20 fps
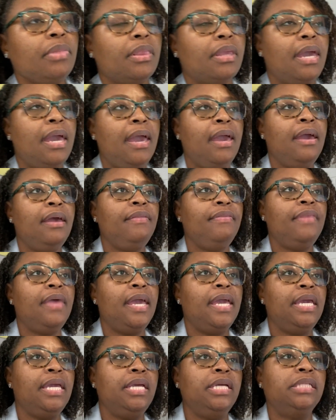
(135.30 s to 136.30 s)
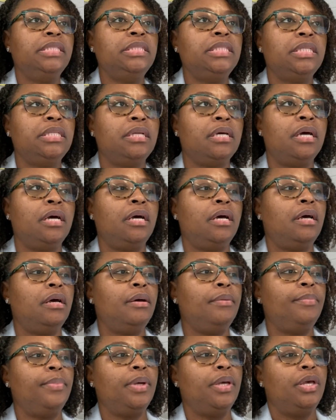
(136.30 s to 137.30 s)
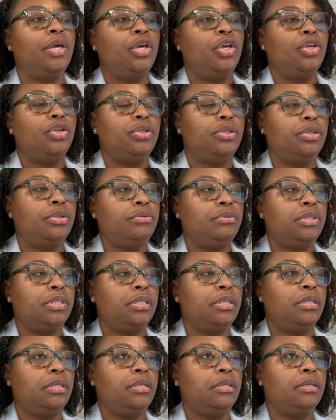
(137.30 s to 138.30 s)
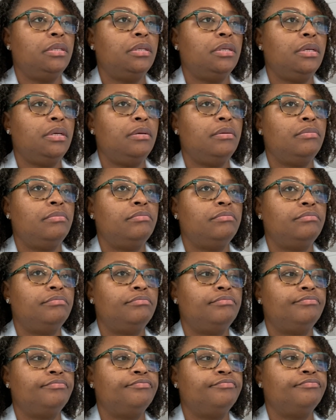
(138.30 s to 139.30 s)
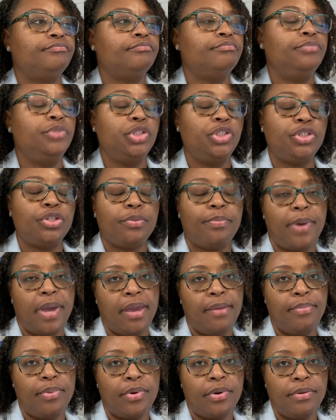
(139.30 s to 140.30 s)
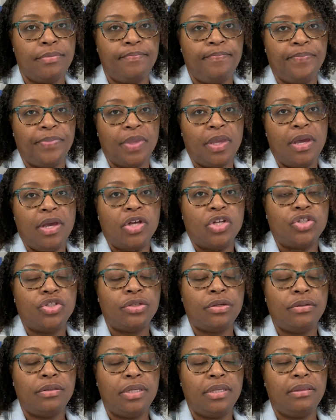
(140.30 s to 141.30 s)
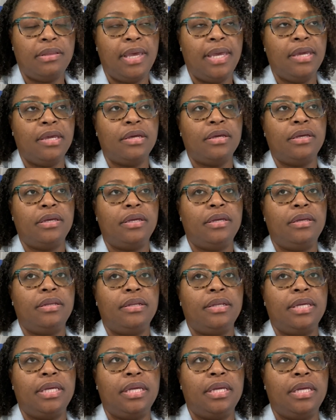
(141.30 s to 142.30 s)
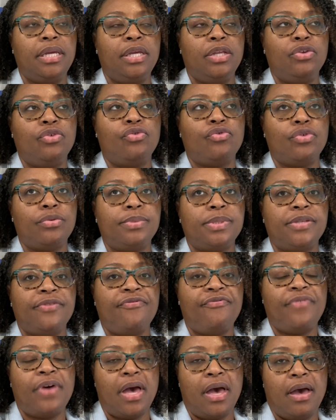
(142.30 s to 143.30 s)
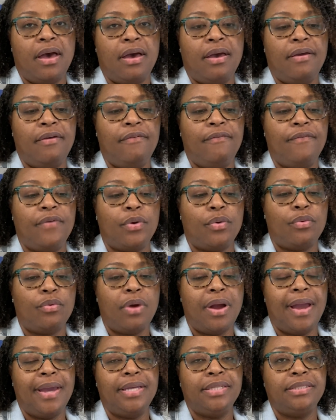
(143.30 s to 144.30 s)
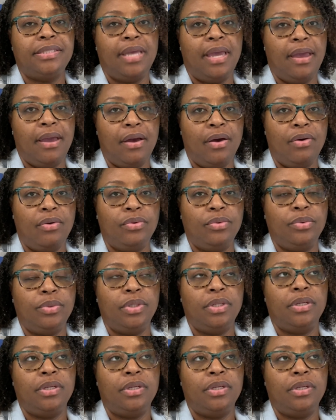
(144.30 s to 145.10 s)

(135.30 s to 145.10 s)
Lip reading: and they ended up using butcher paper so that they could, in groups of 5, write down